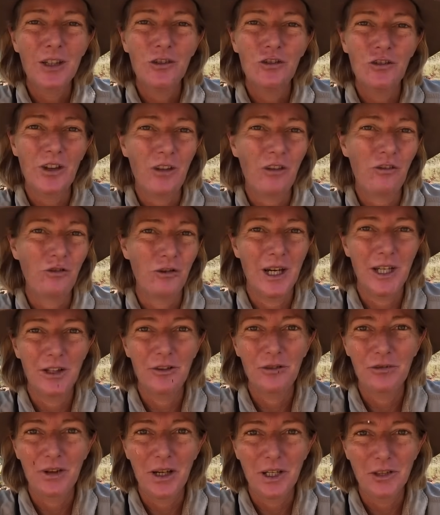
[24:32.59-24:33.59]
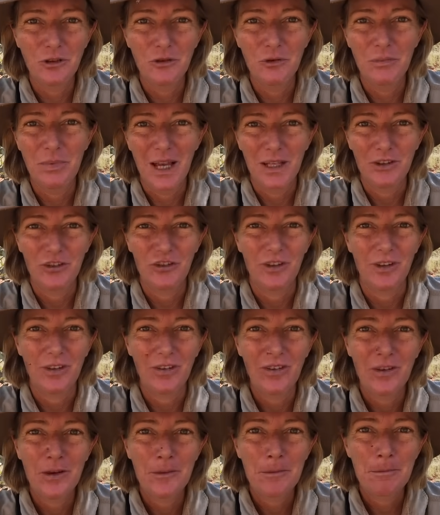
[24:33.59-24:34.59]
just trying to find new patches.